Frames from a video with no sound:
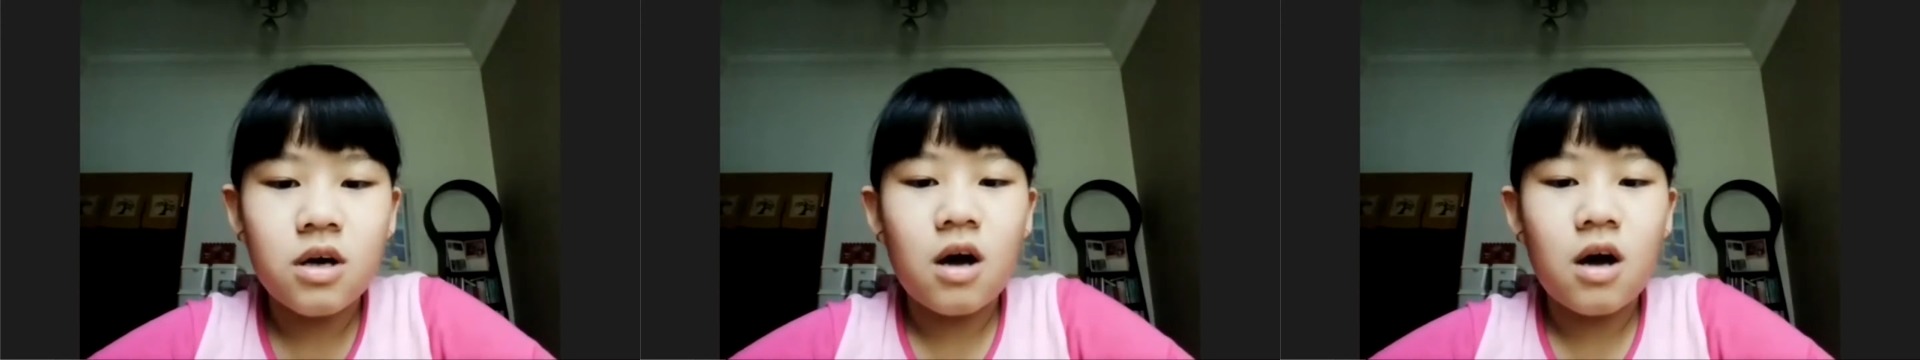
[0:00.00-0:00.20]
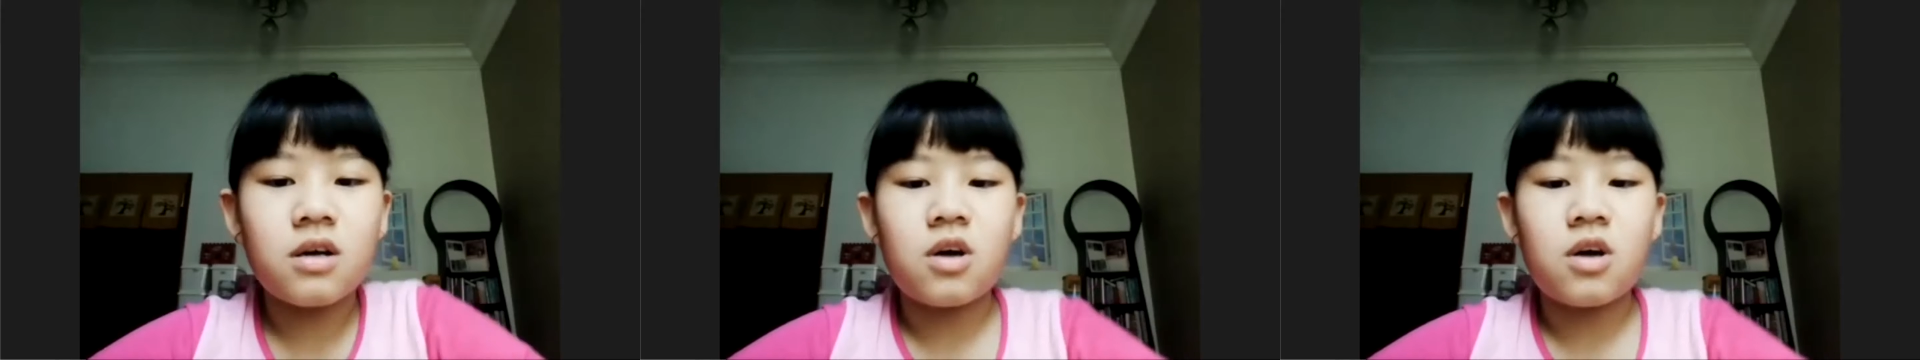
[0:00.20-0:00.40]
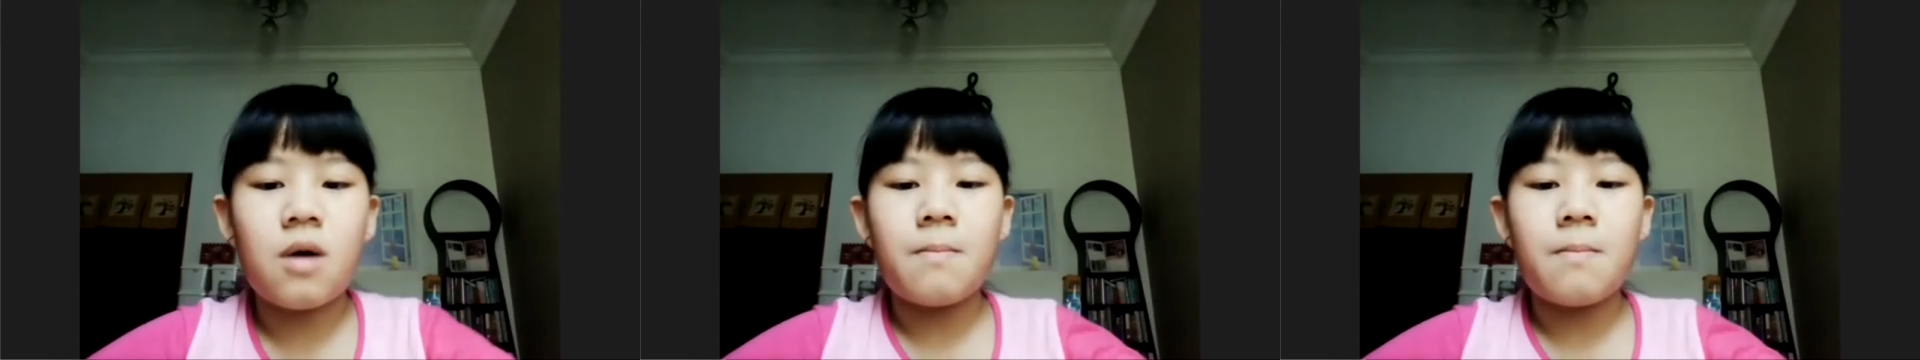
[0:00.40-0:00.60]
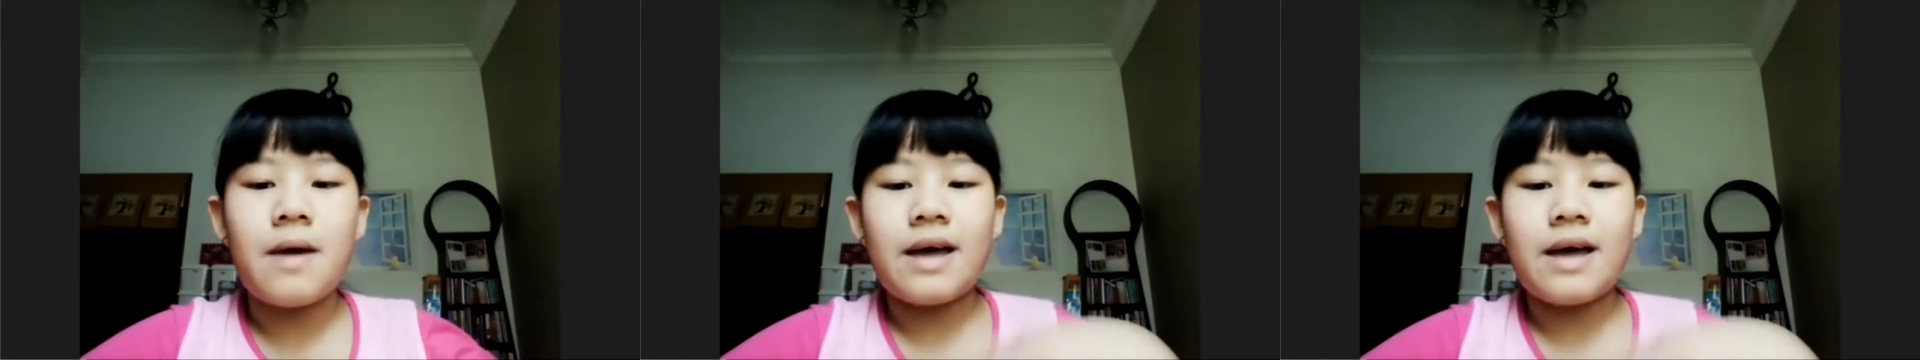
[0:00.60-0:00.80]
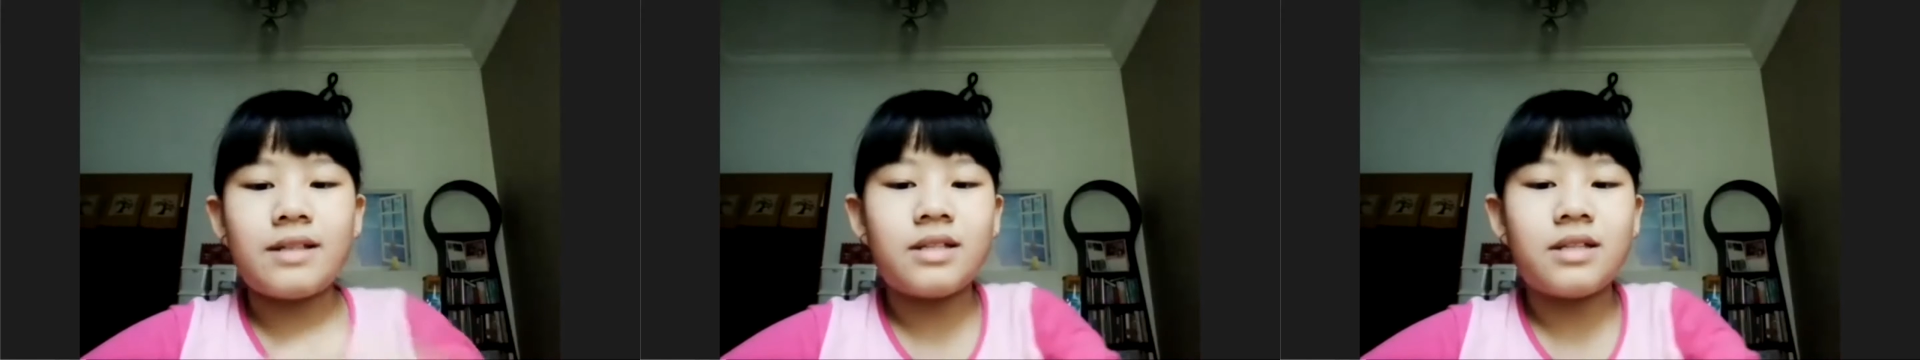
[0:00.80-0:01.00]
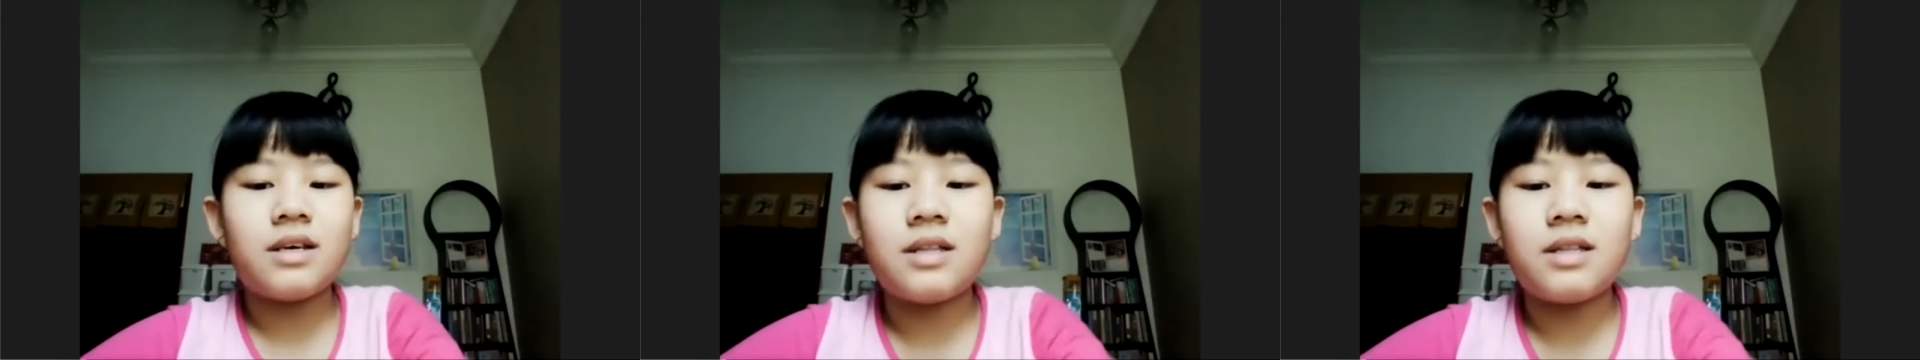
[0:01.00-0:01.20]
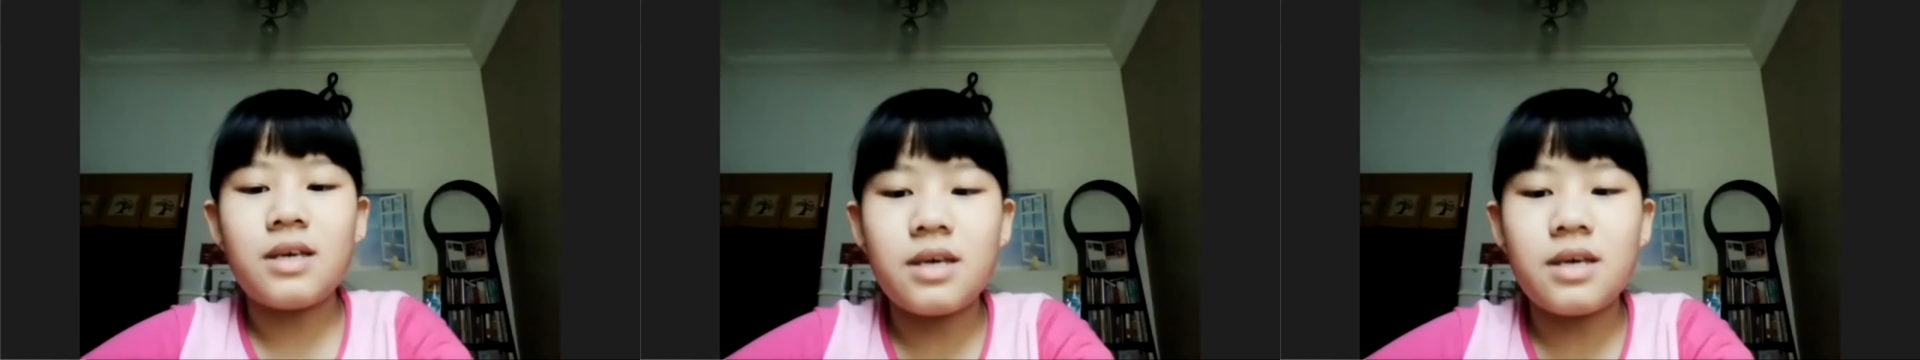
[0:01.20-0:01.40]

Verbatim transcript: commanded him,